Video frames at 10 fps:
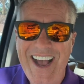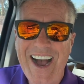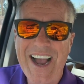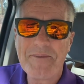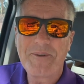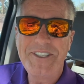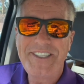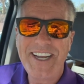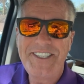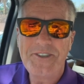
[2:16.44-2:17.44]
I
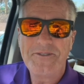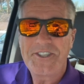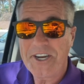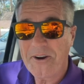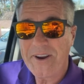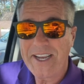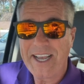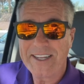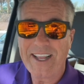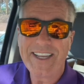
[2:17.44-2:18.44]
appreciate you sharing
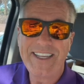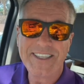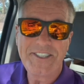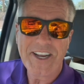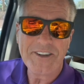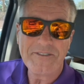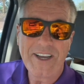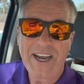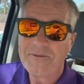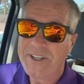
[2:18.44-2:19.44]
and liking the
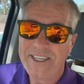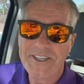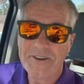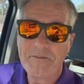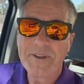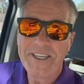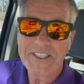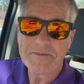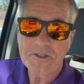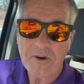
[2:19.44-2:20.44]
channel. I really do. Please
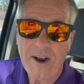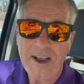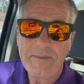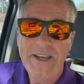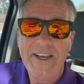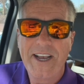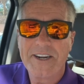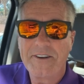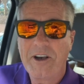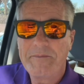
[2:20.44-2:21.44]
subscribe.
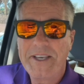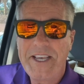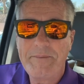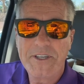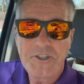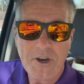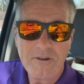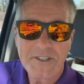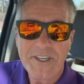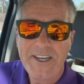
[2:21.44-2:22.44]
It'll help me keep the
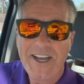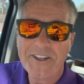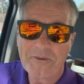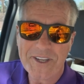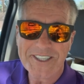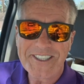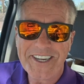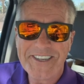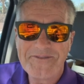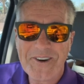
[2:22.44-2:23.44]
jokes and the real
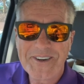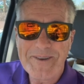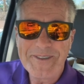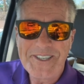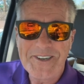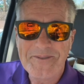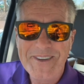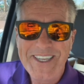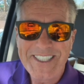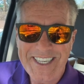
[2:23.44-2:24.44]
estate info coming too.
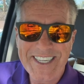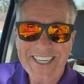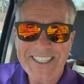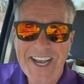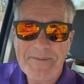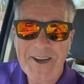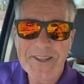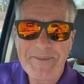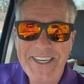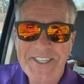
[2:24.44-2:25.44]
See you next time on
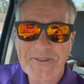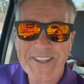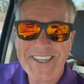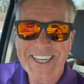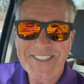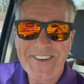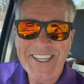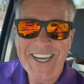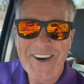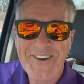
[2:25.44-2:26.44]
the beach or in the next
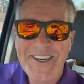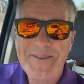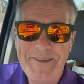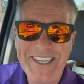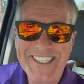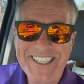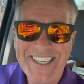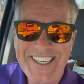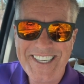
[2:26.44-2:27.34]
video. Peace.